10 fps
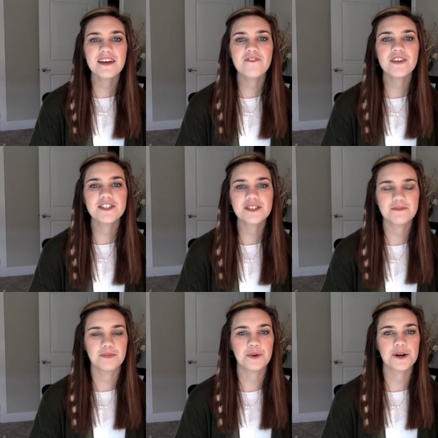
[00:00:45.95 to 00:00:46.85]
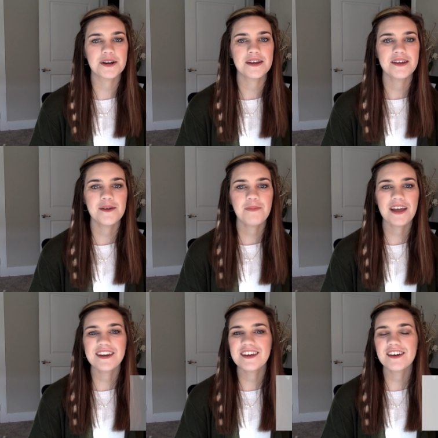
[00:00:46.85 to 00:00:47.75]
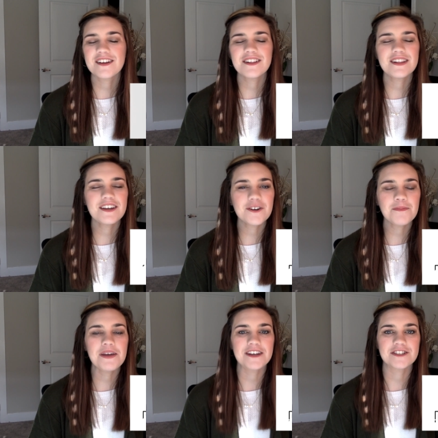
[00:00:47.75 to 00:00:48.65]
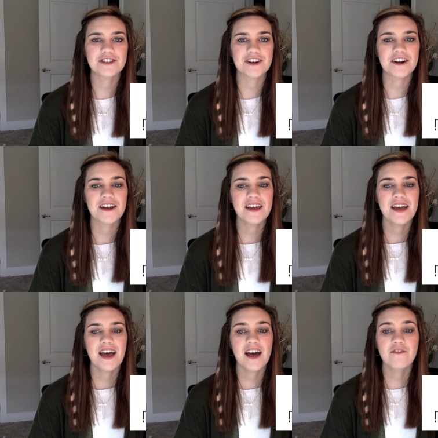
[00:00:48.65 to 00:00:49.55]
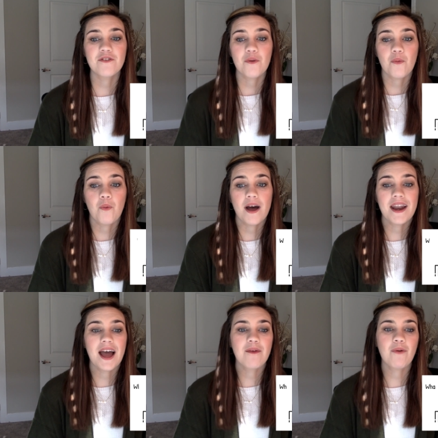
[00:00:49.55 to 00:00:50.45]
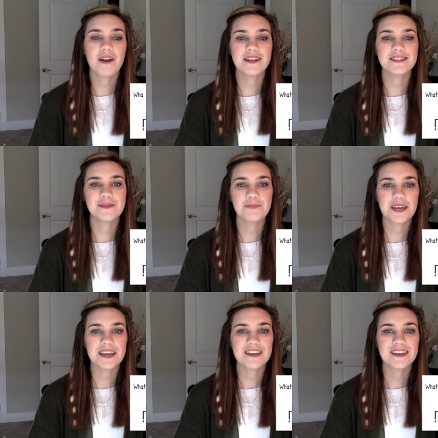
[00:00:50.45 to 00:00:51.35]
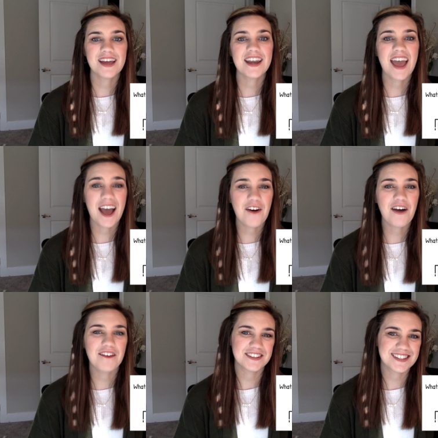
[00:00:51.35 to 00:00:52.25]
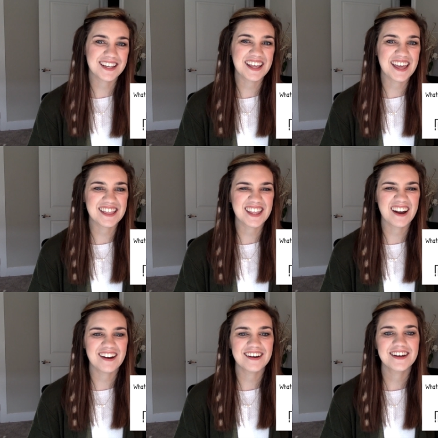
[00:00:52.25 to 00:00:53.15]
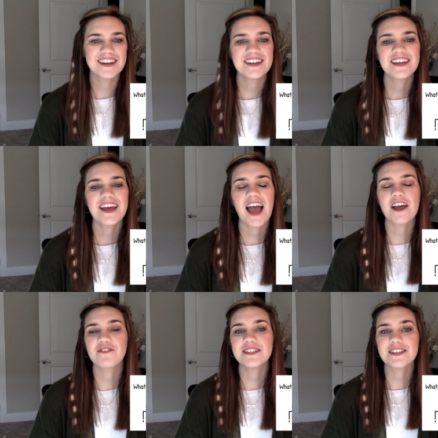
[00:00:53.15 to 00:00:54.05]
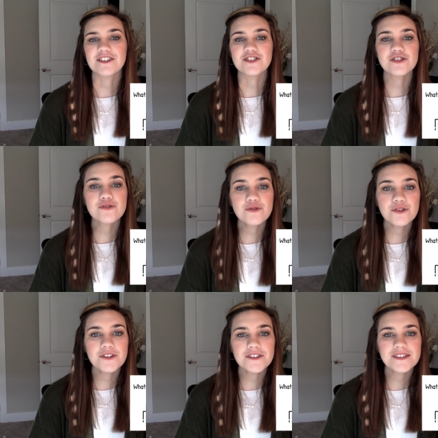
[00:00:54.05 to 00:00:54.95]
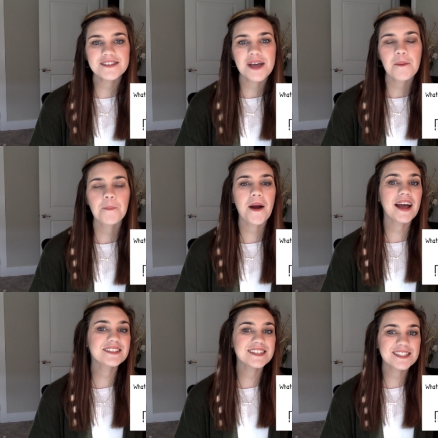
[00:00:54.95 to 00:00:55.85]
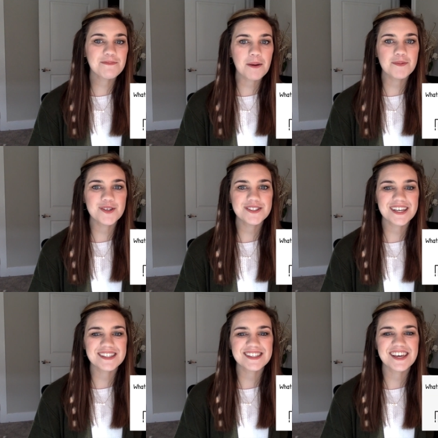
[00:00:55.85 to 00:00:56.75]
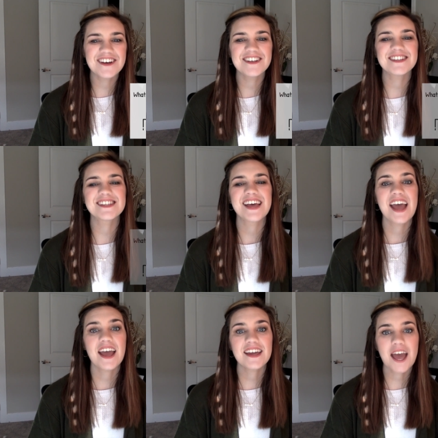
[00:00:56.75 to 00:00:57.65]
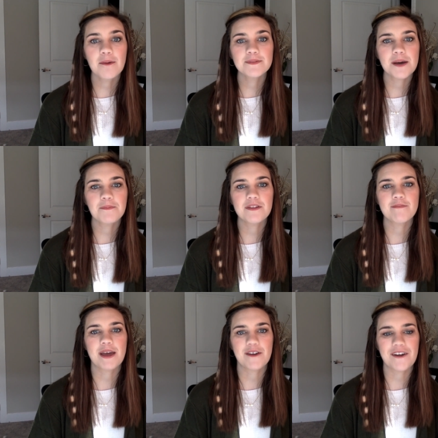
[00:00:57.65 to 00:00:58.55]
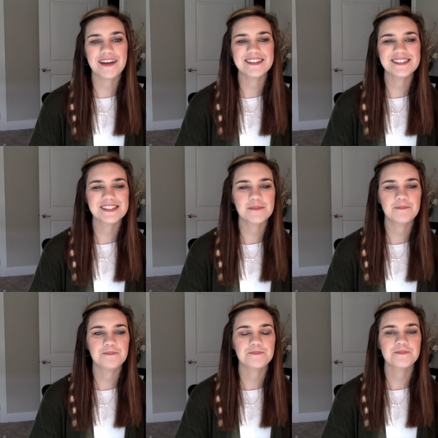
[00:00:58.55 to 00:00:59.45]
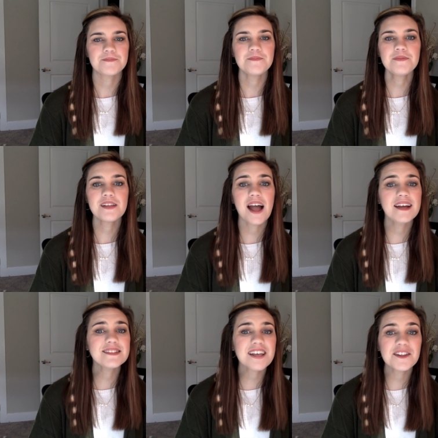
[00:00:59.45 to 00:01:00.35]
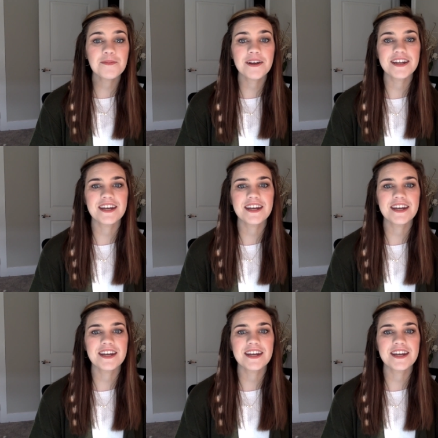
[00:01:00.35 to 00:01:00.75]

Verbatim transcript: a vision board, painting a clear picture of what I wanted to be and how I was going to get there. I researched schools, practiced my music skills, and kept up with my grades. I celebrated